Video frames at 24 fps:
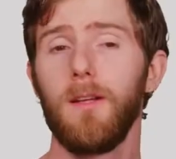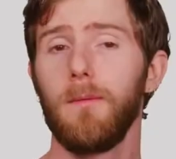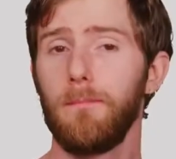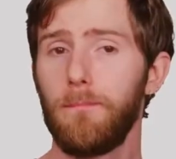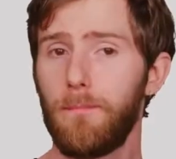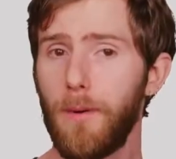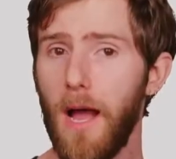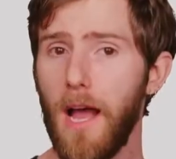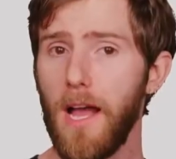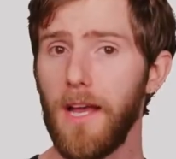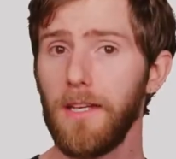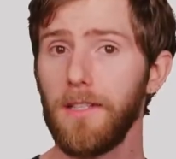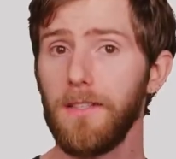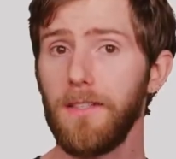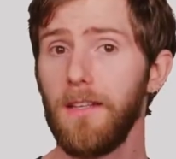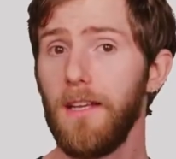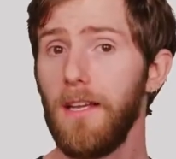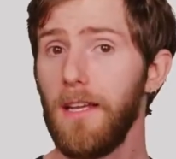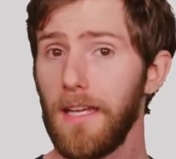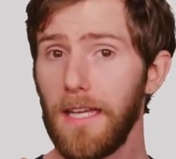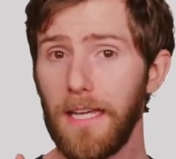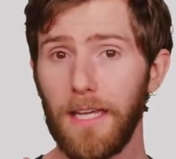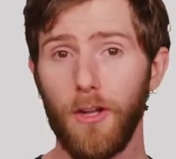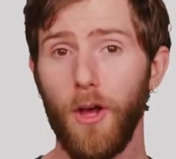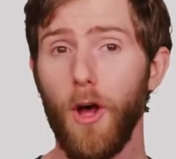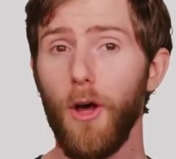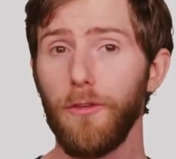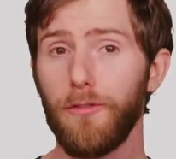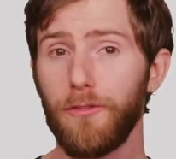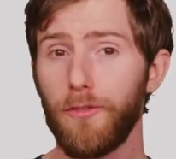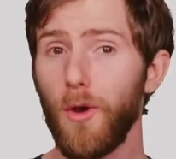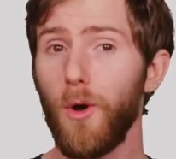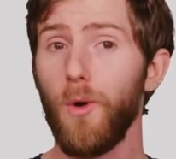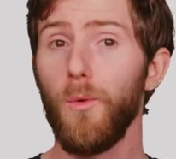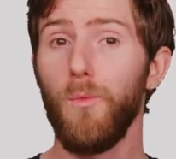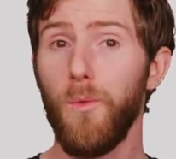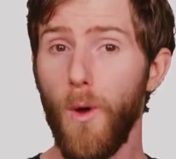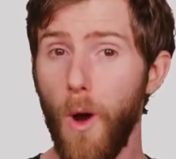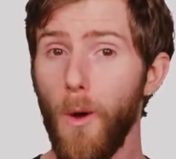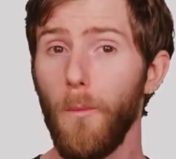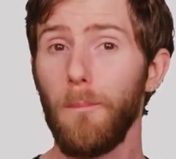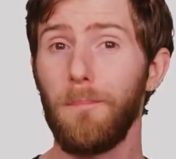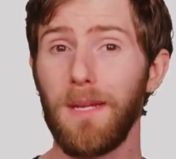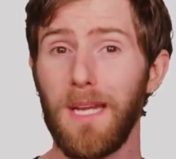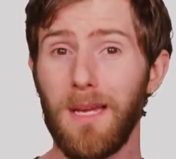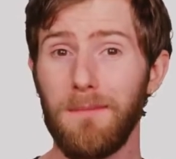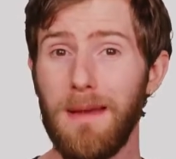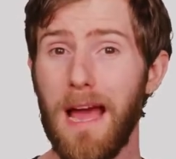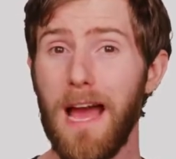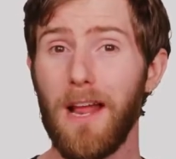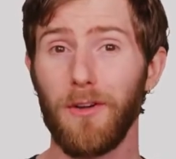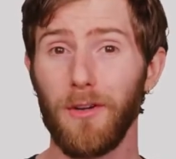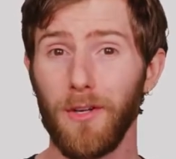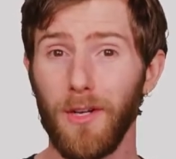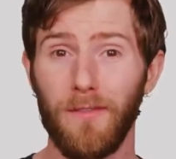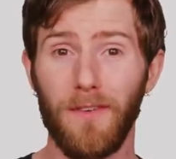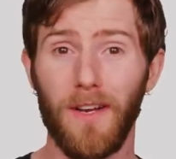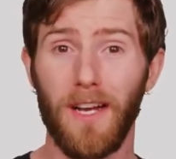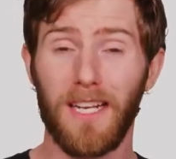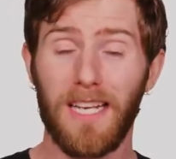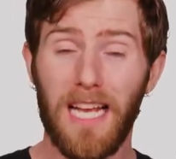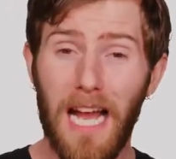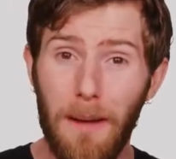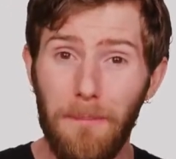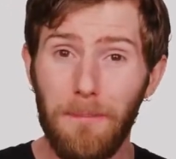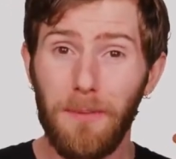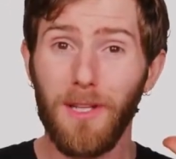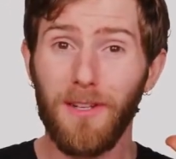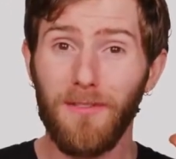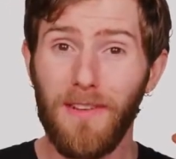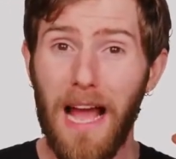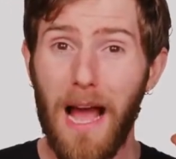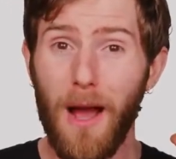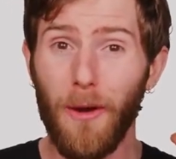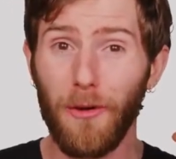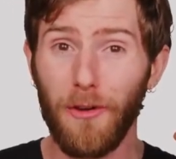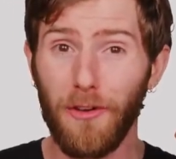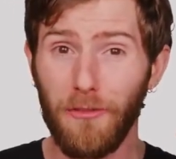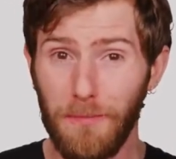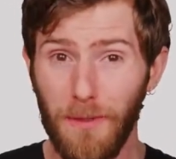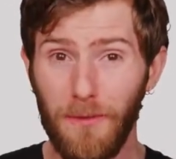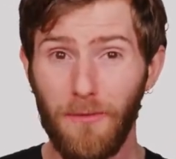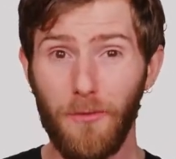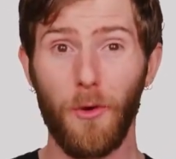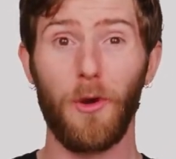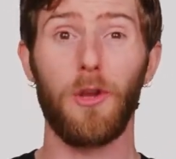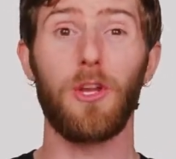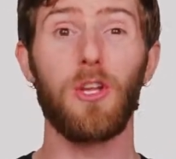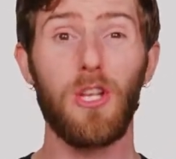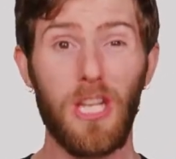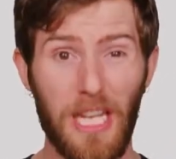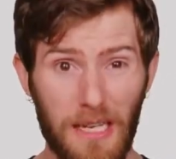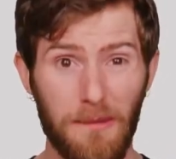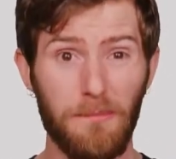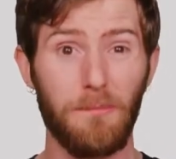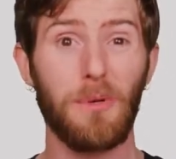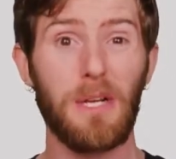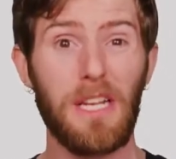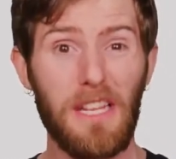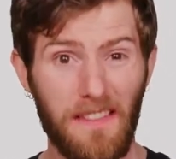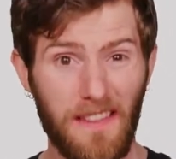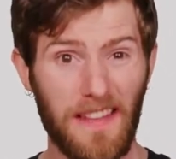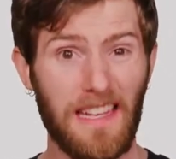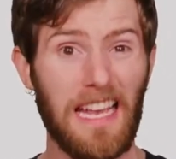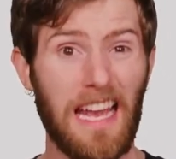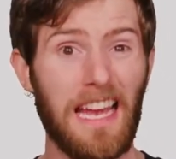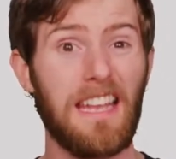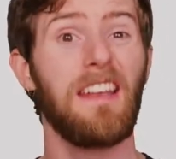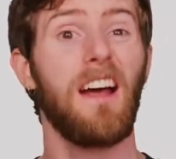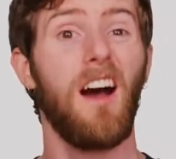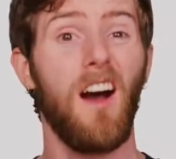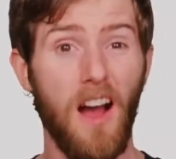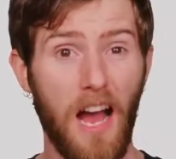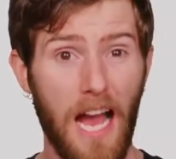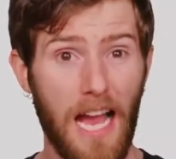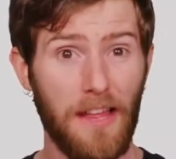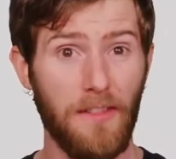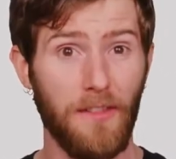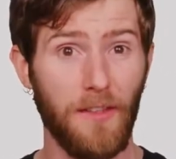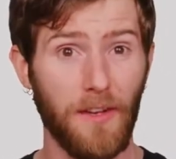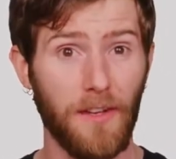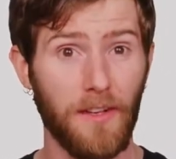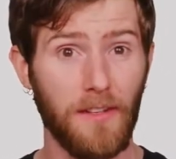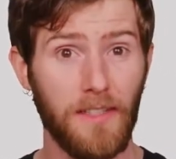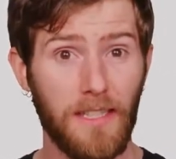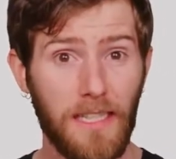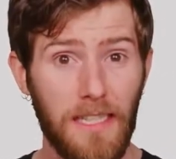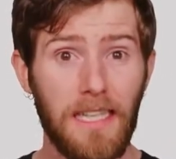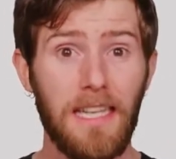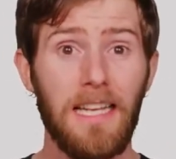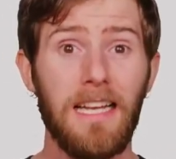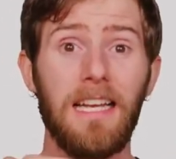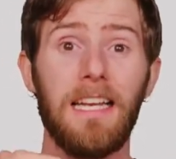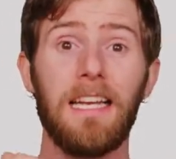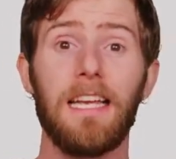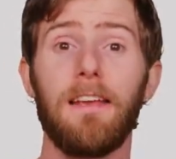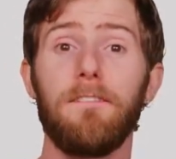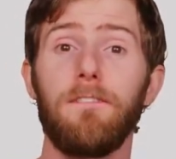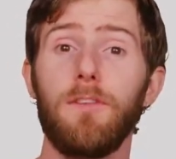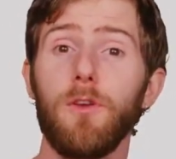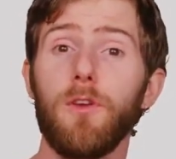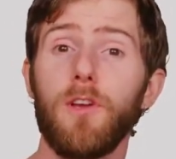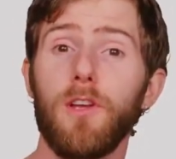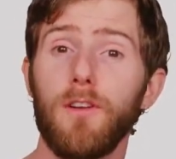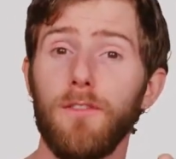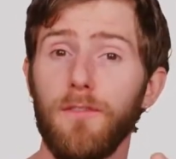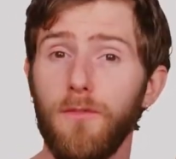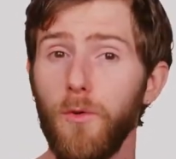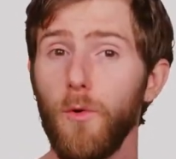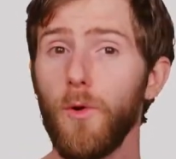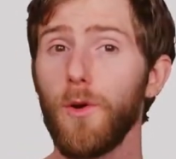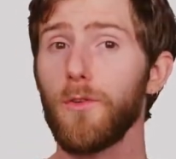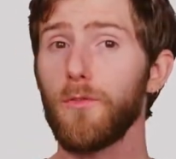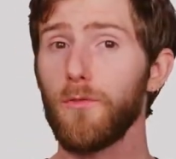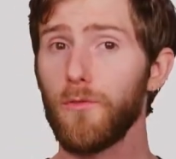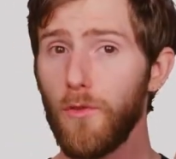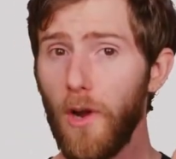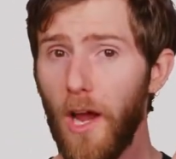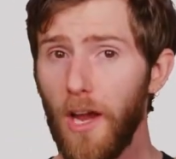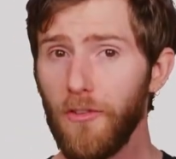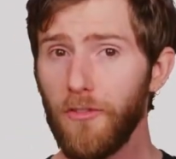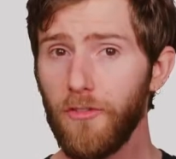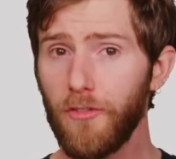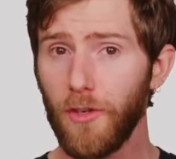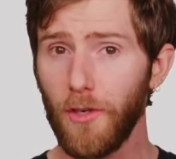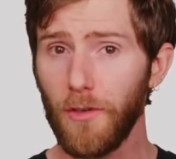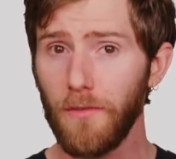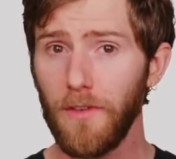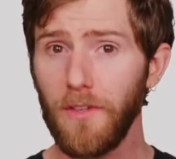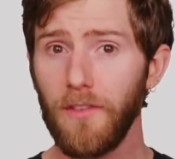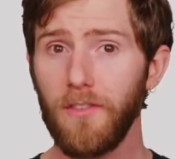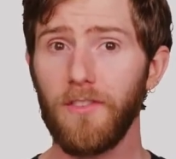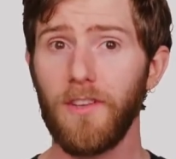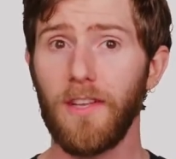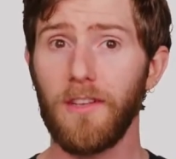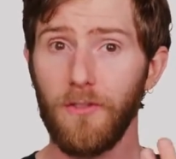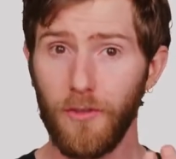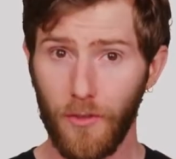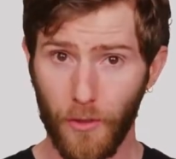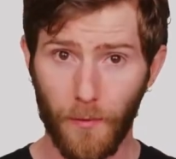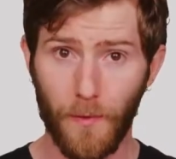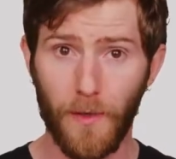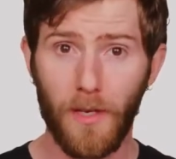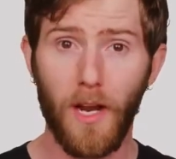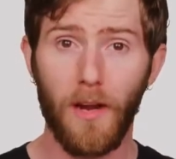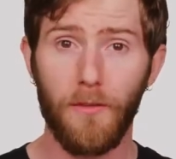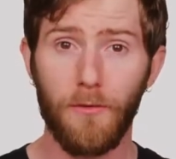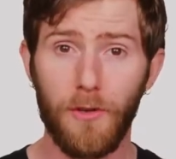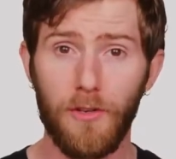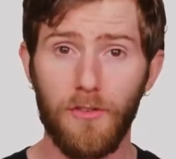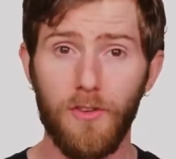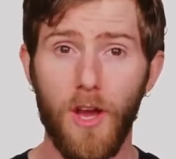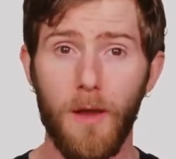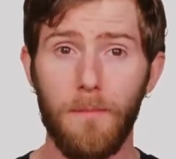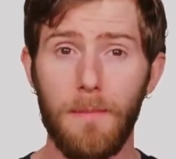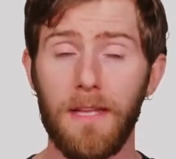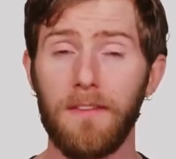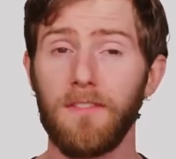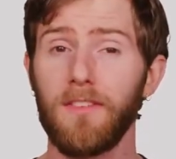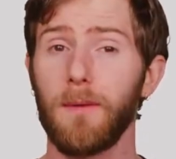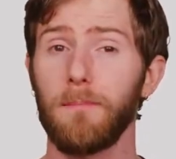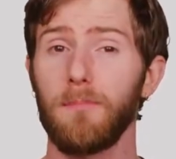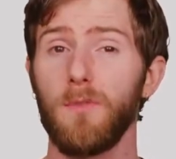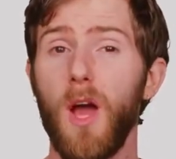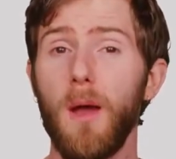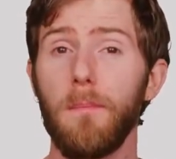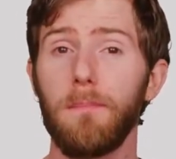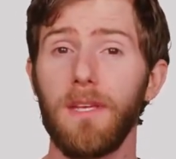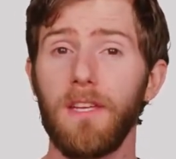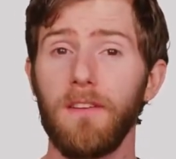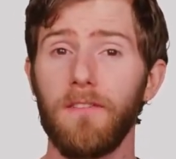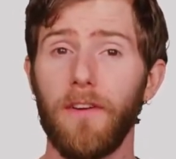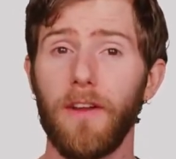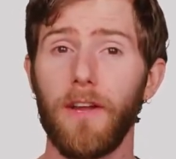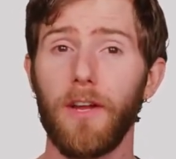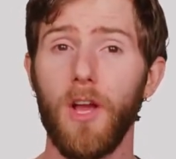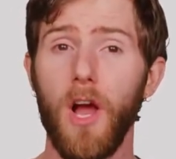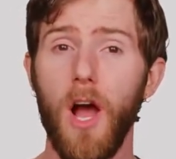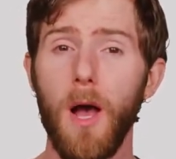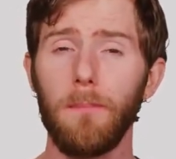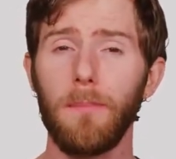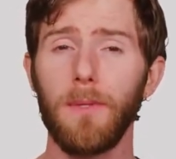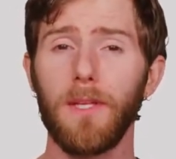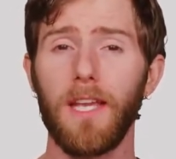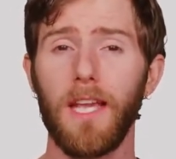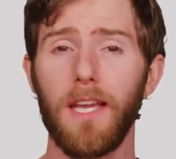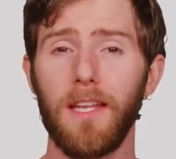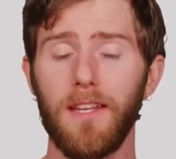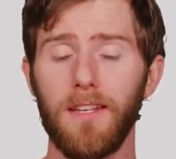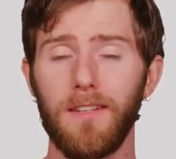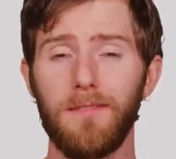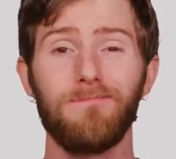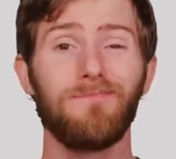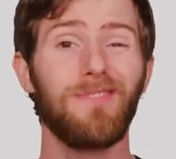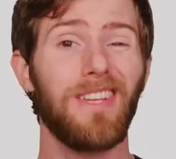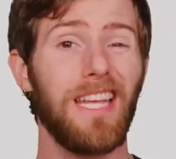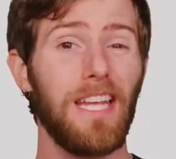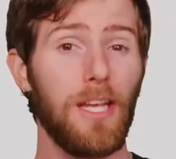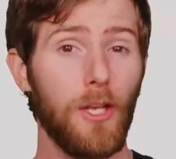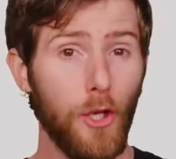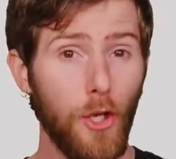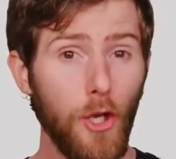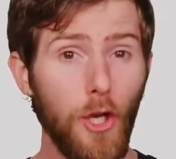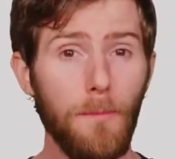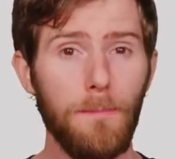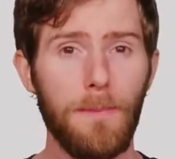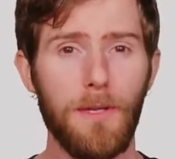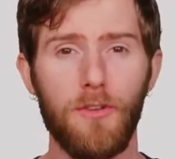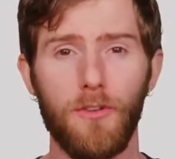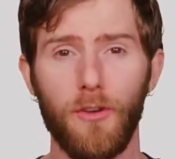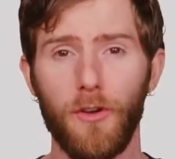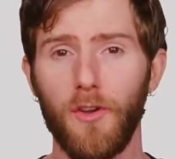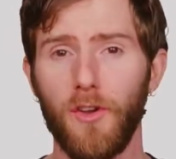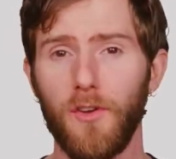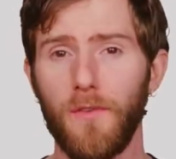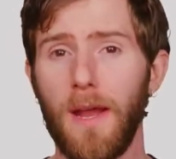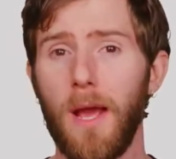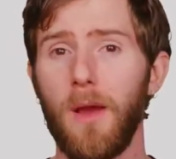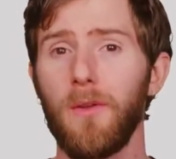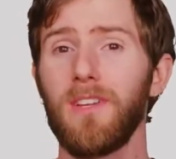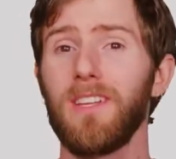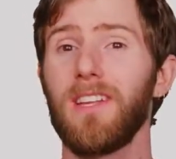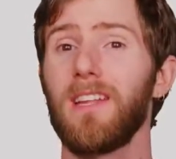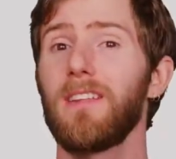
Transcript: But it also won't be a matter of a couple of hours before you can breathe again either. If you can afford rush service and your recovery job ends up not being very complicated, it could be turned around in